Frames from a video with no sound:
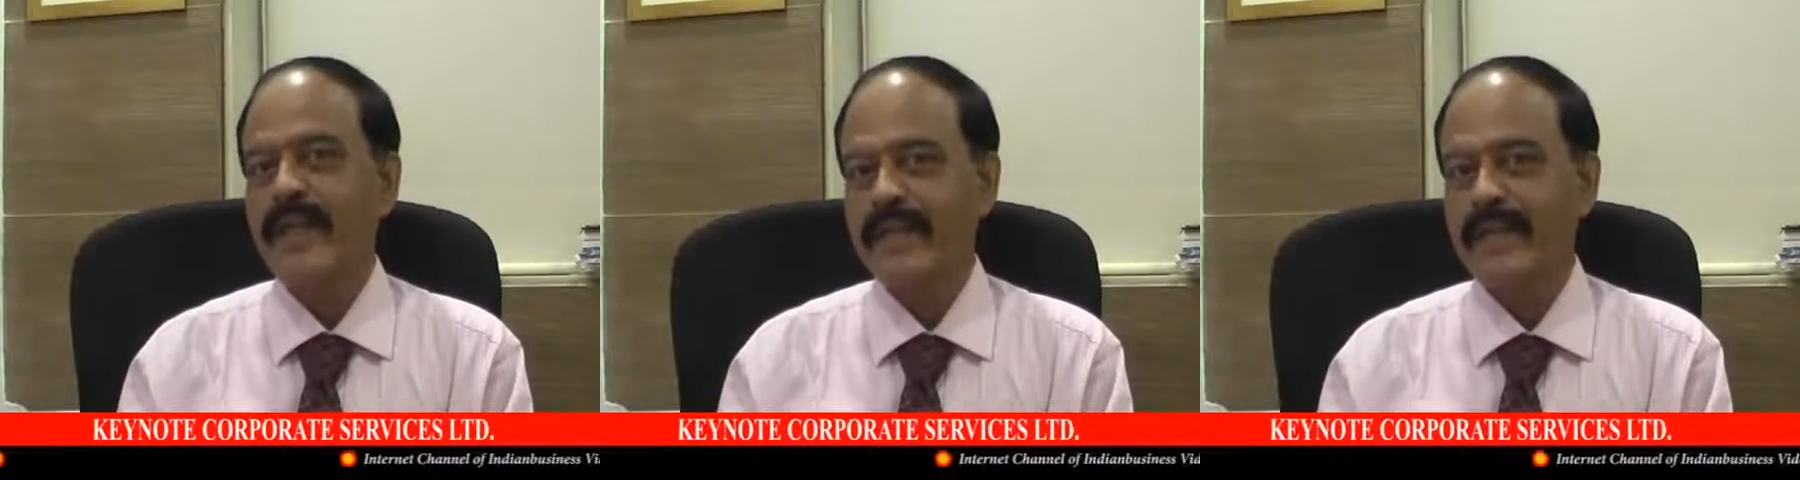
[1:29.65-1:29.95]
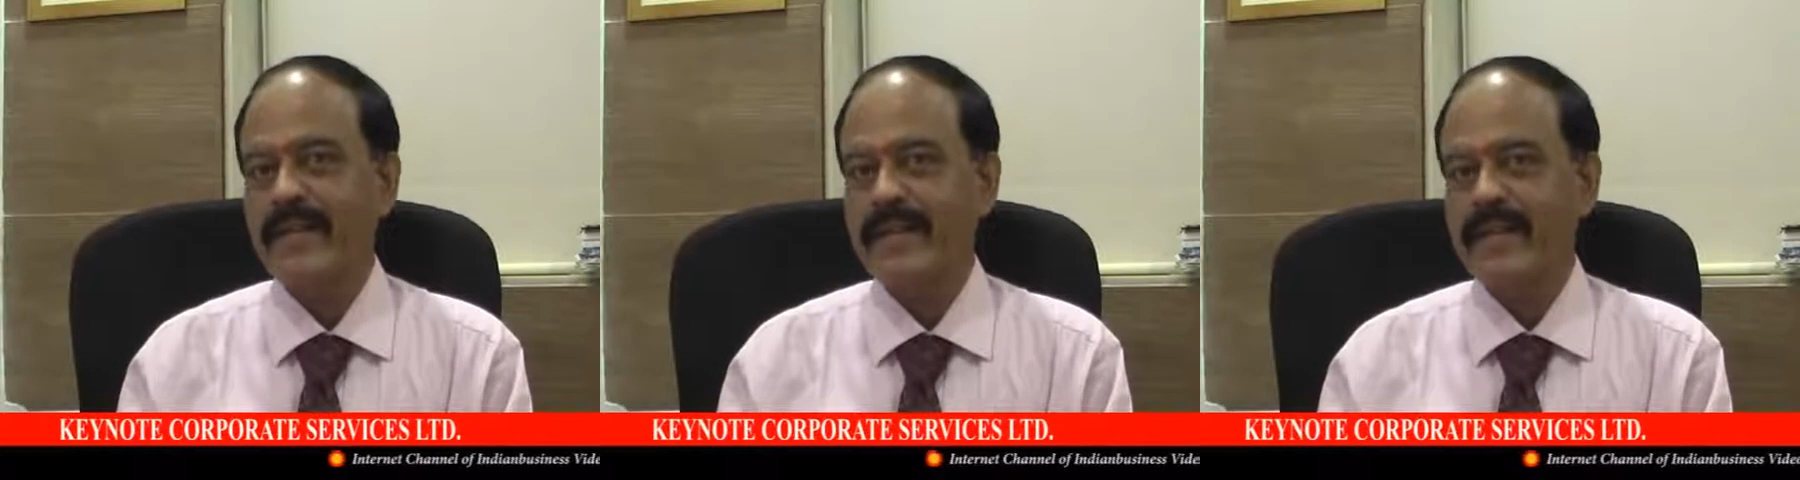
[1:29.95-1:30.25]
take
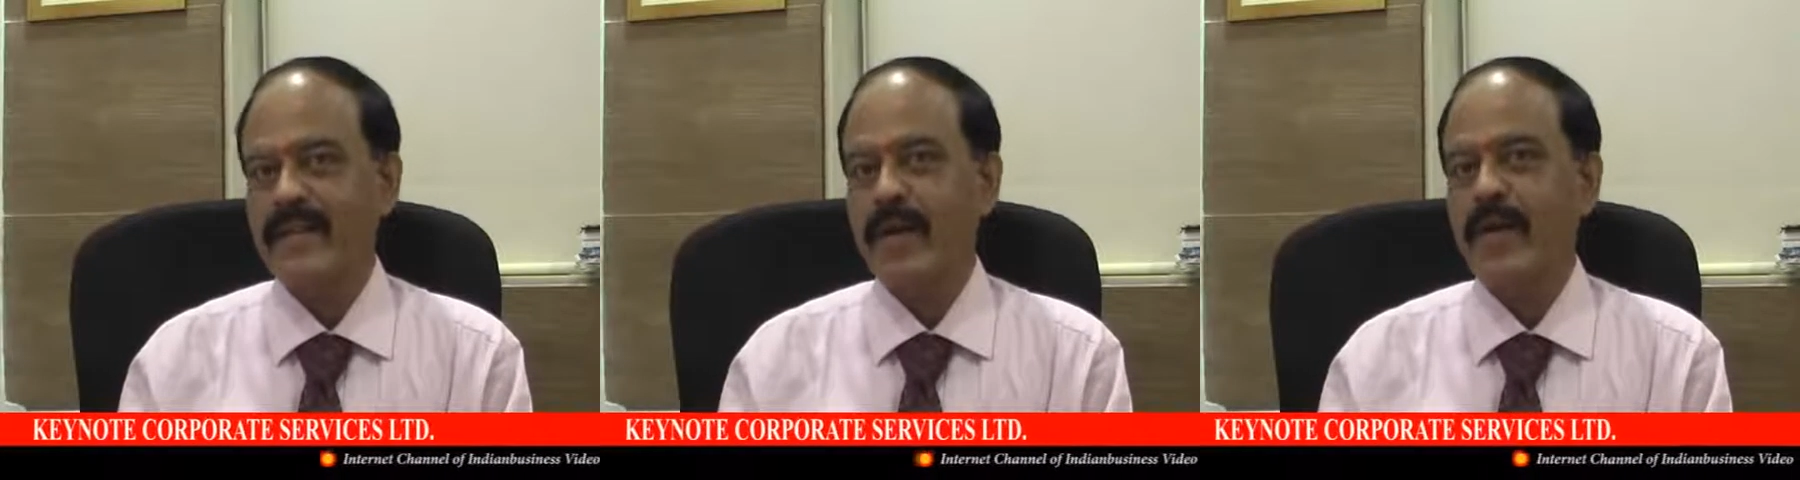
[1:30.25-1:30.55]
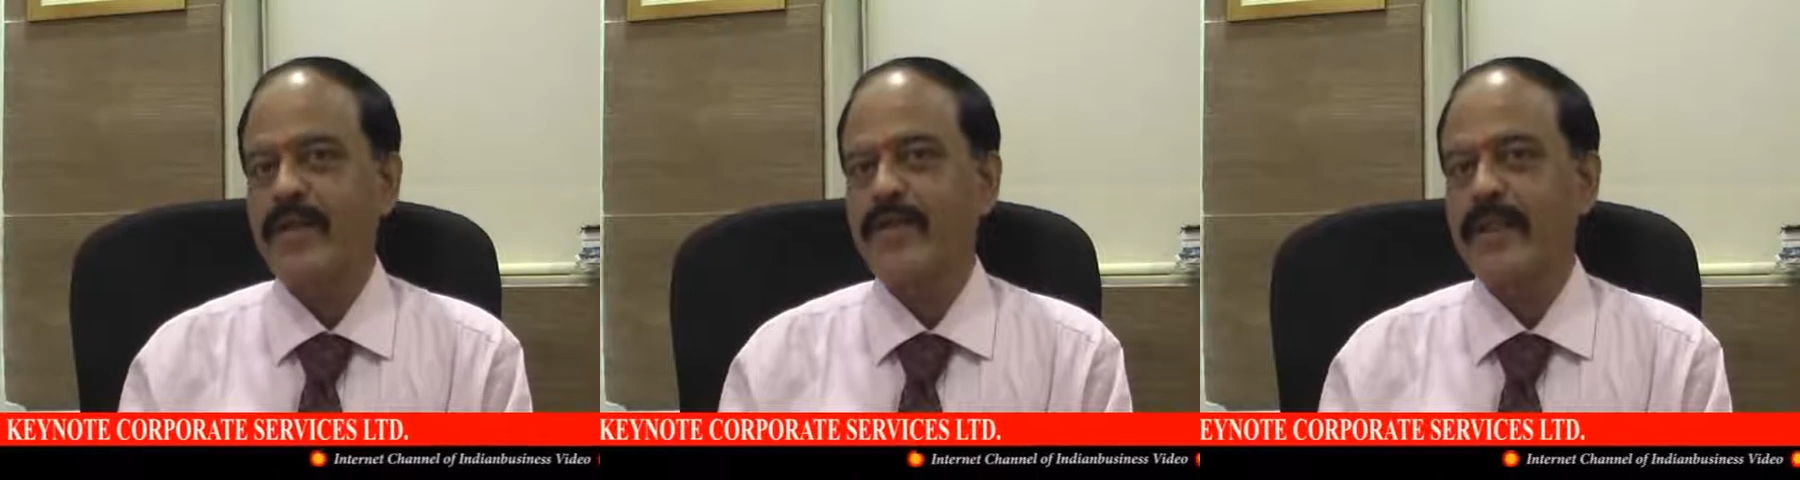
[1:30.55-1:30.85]
the risks
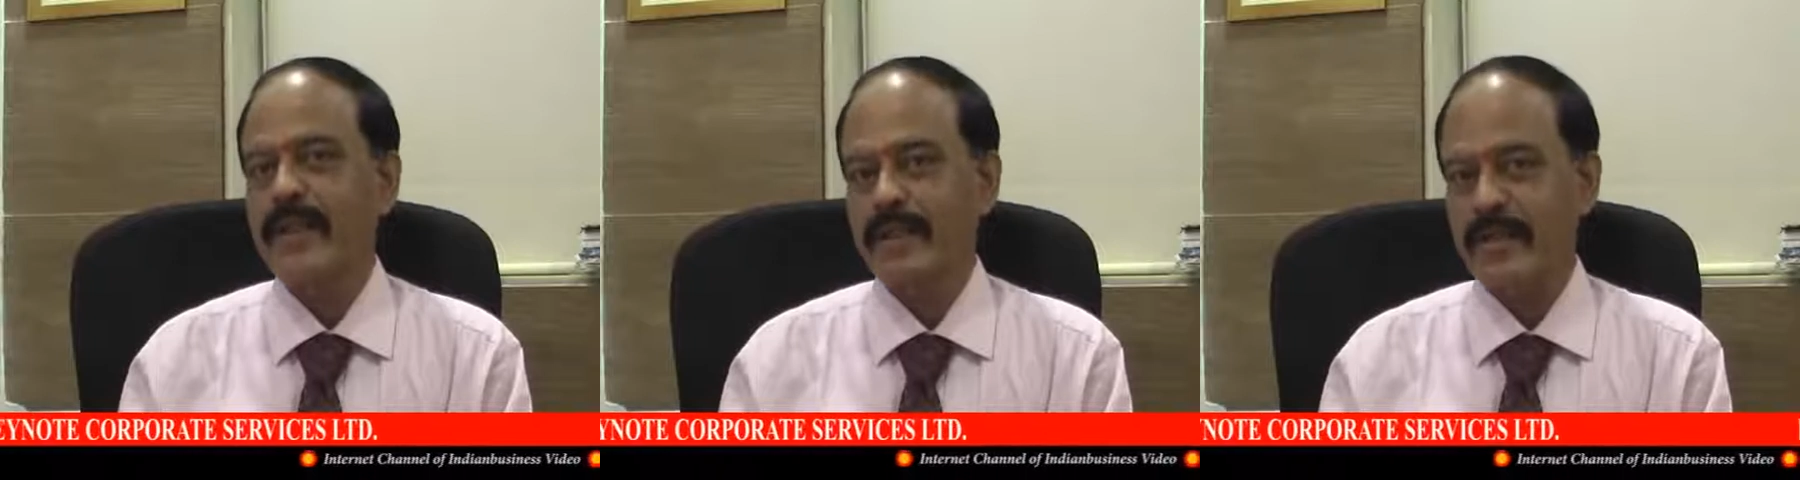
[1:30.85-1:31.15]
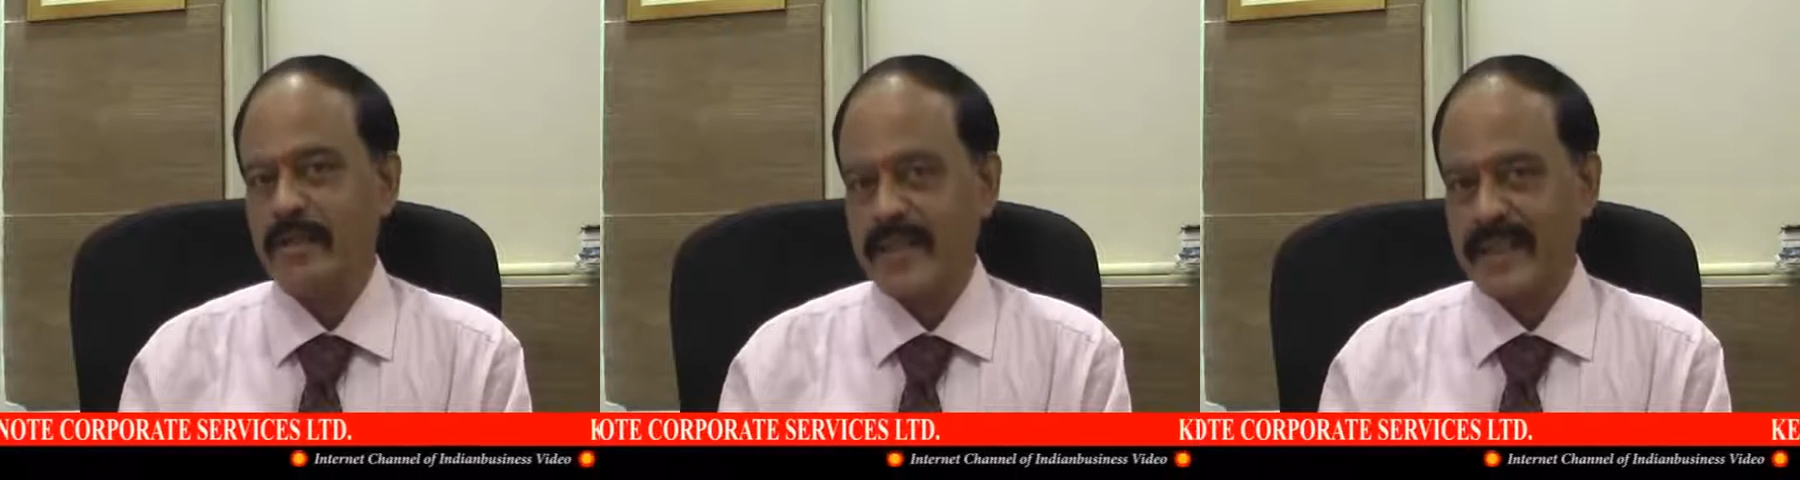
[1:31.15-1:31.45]
onto their
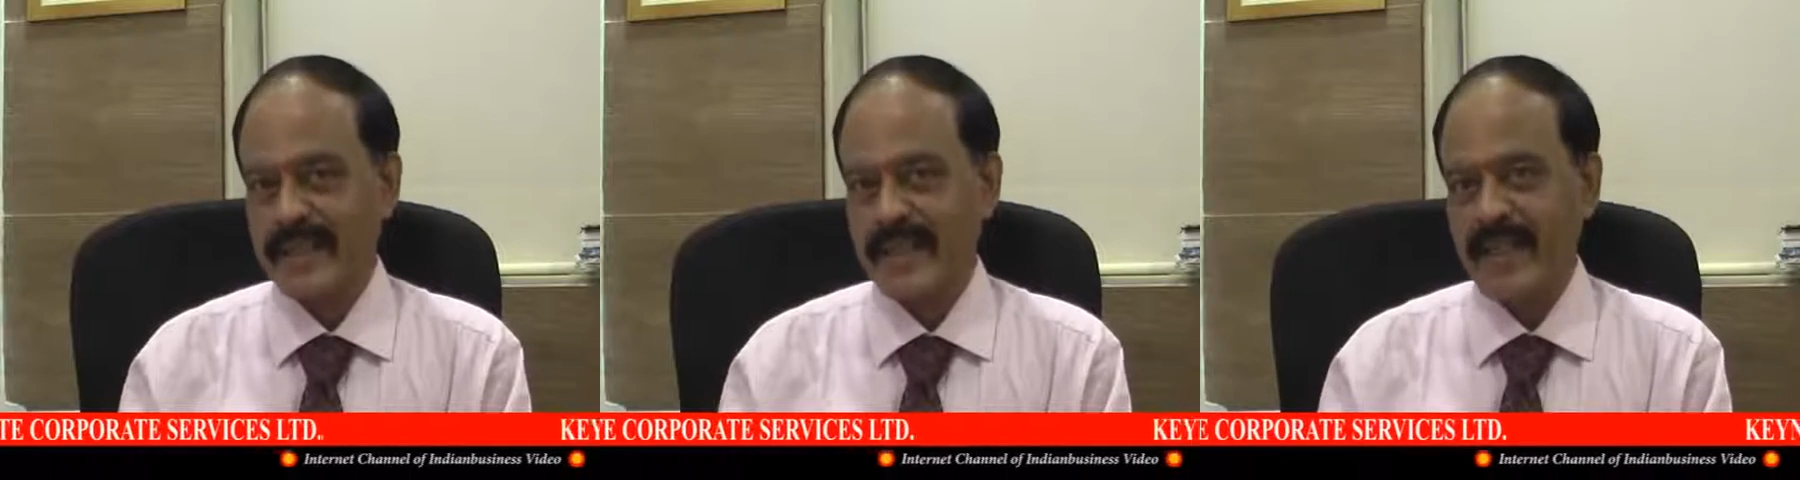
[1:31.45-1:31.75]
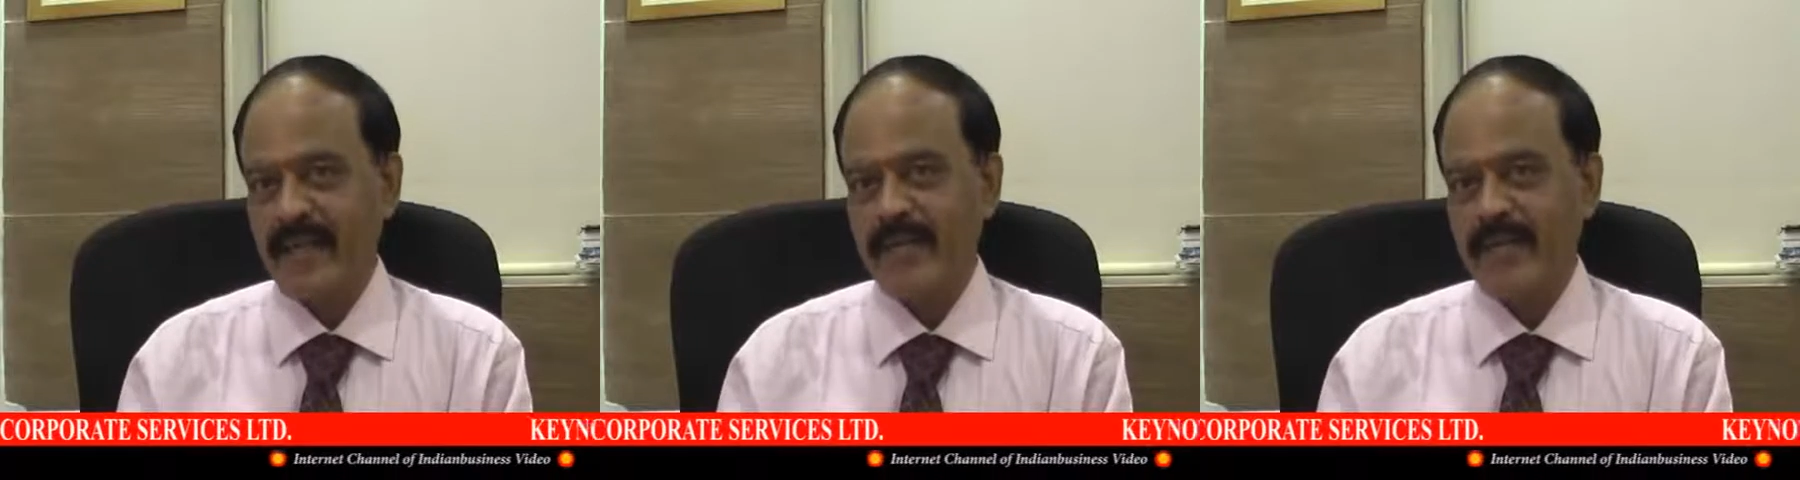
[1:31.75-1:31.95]
shoulders.